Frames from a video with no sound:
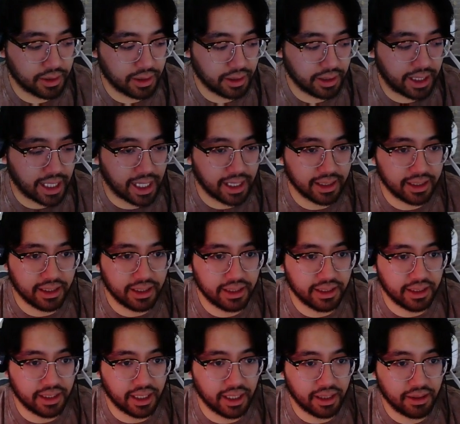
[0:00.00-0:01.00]
Gallant
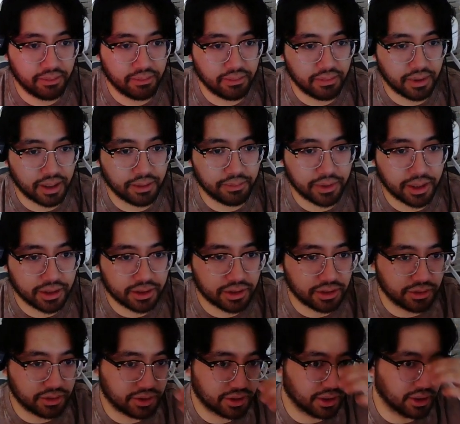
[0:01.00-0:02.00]
in name? I'm not
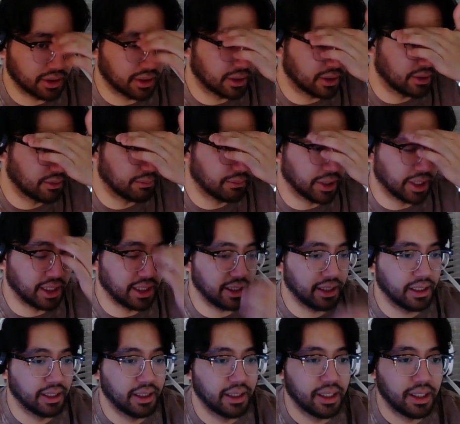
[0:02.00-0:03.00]
too sure, but
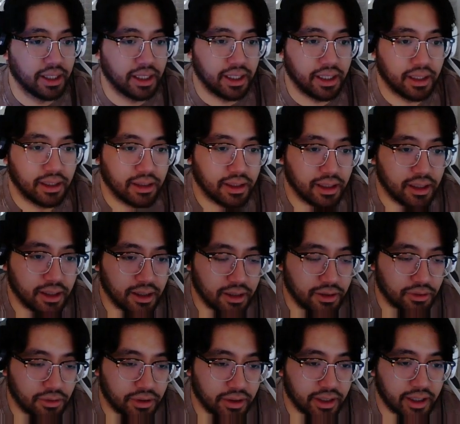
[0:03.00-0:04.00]
in
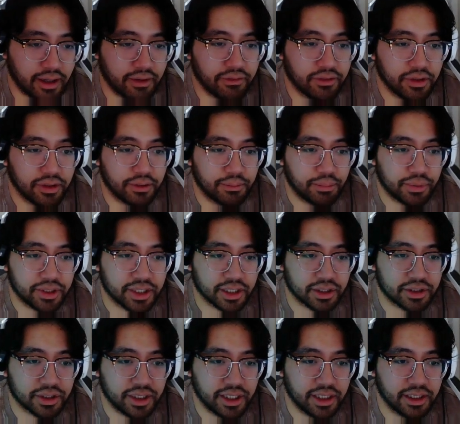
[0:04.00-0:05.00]
order to have the
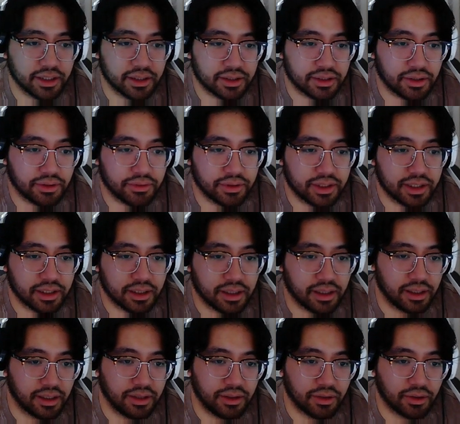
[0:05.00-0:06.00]
protection, he does go into
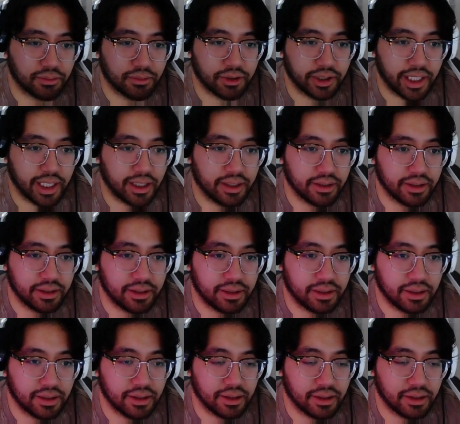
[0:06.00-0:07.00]
the normal Gallant,
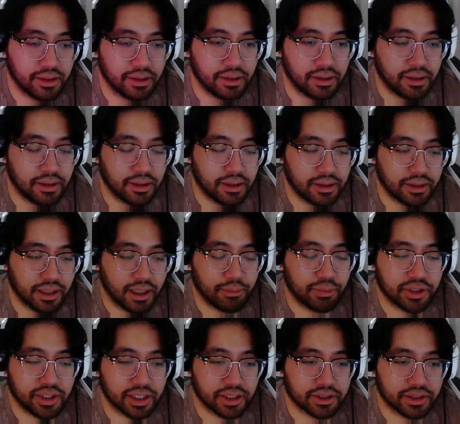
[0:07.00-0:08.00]
not
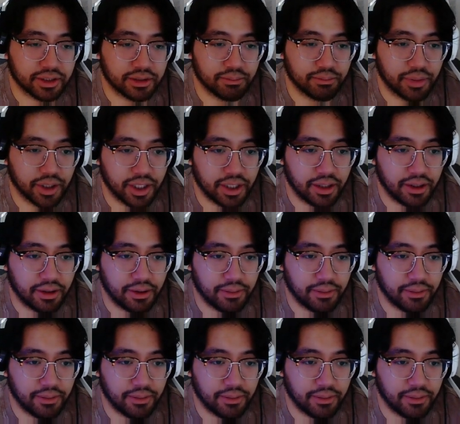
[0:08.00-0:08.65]
protection, but